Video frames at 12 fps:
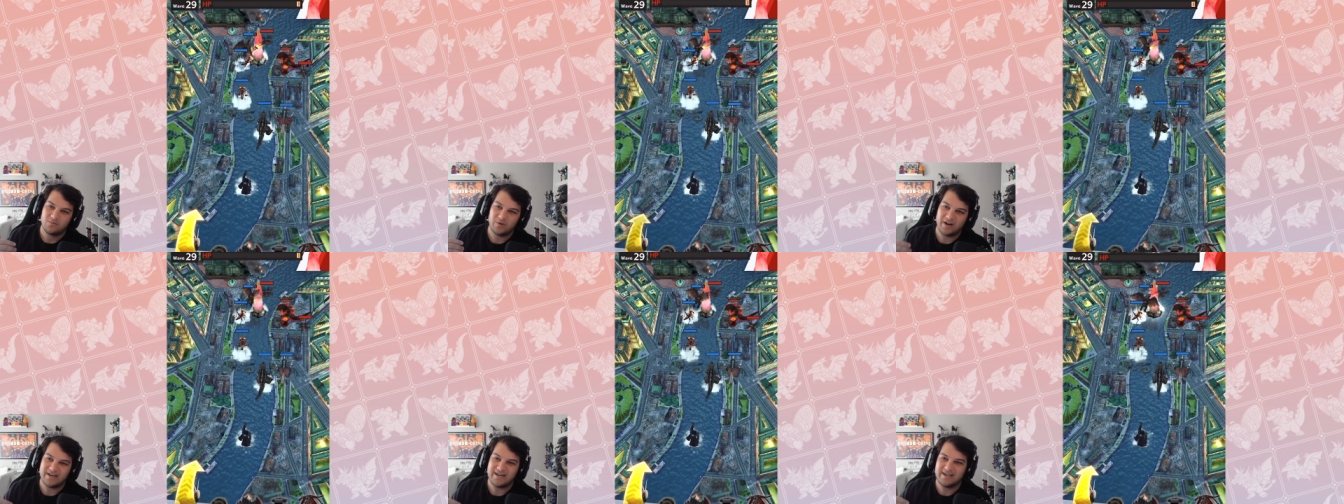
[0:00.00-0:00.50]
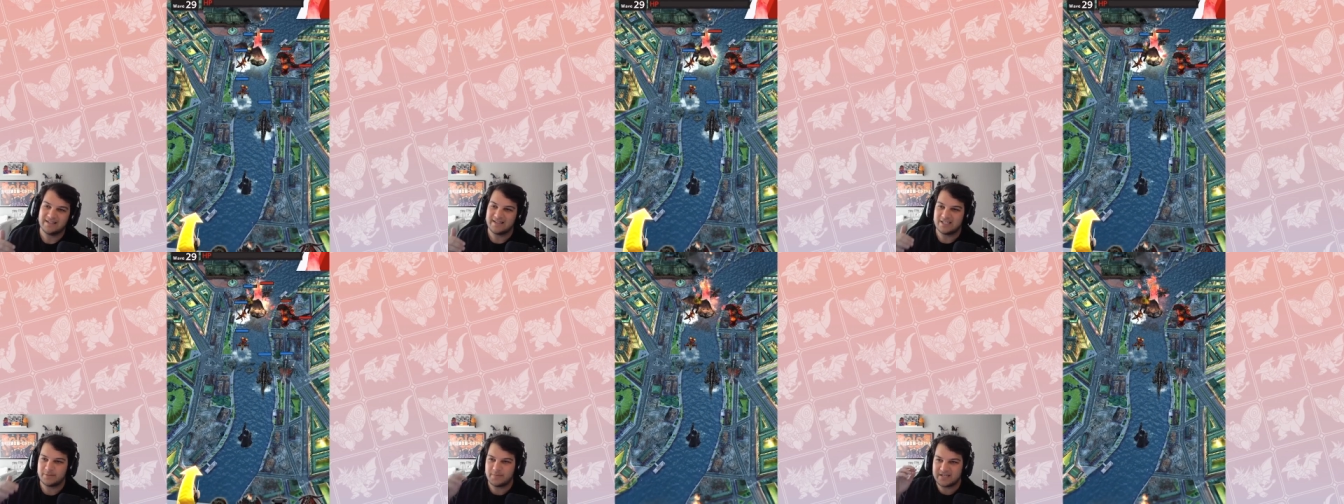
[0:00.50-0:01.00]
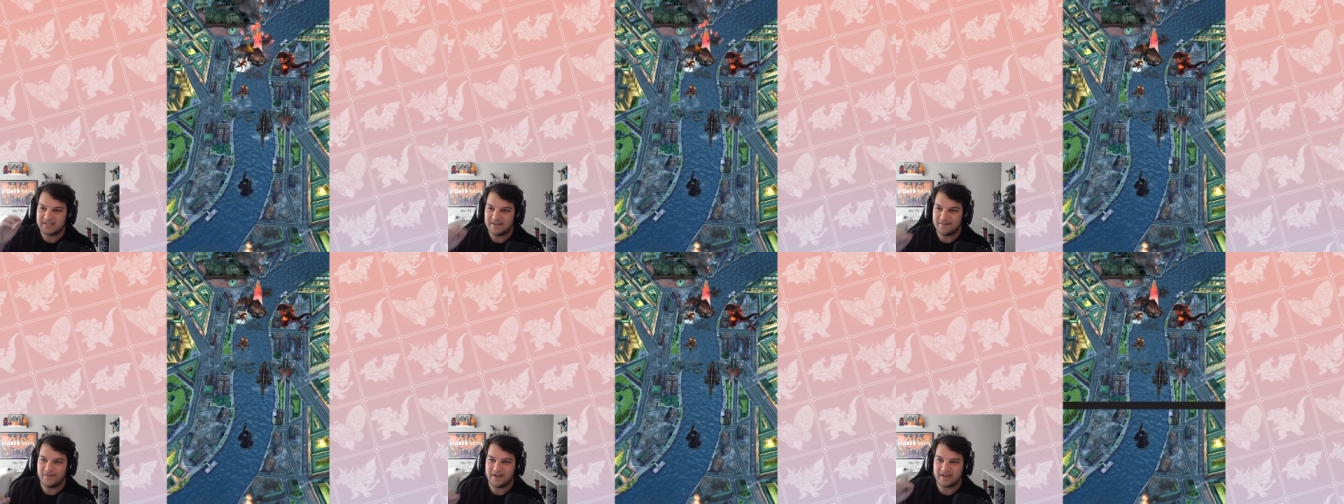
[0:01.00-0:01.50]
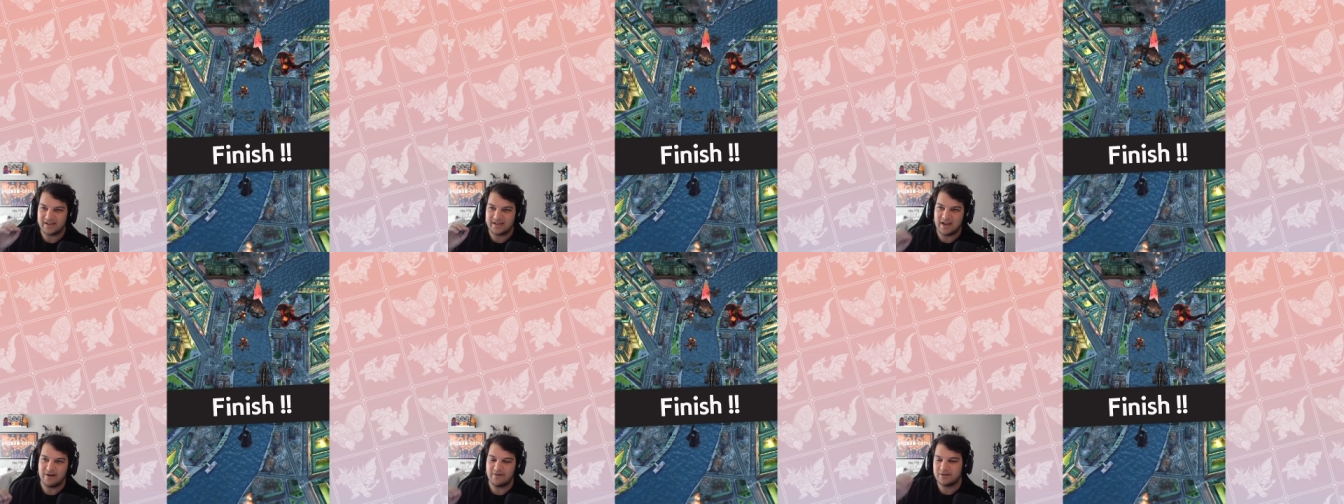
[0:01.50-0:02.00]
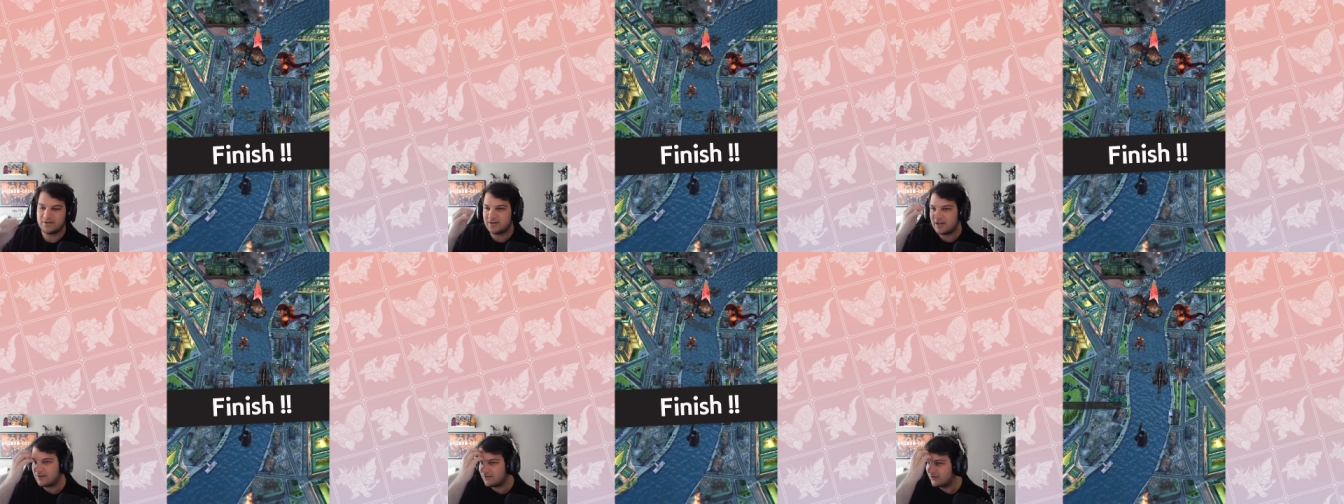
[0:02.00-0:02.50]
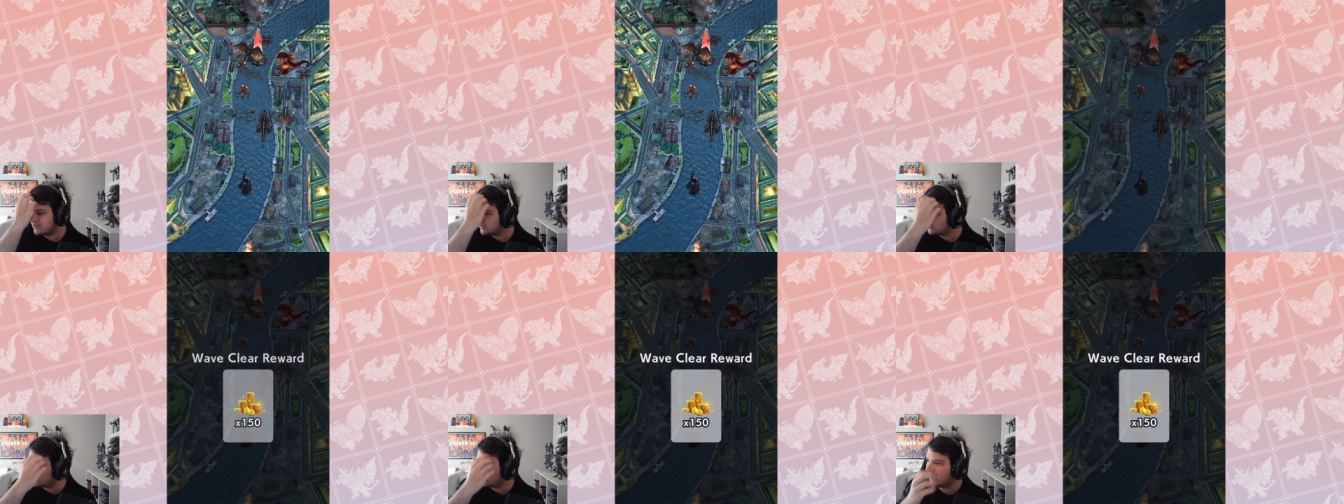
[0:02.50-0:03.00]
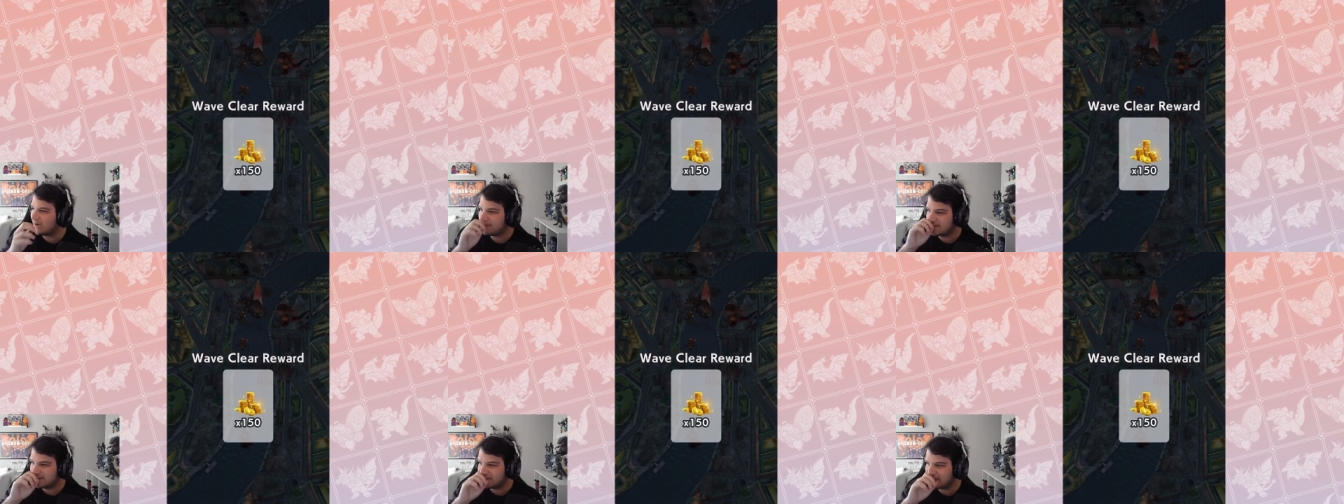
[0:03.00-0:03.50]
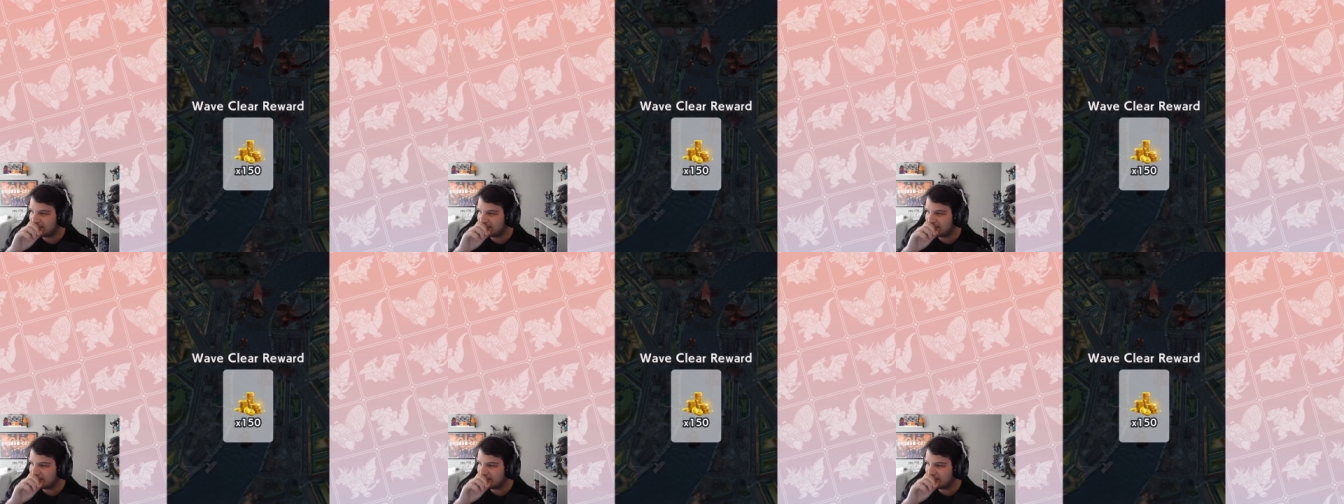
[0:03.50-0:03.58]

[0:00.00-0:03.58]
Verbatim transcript: when I needed like specific character kills. I was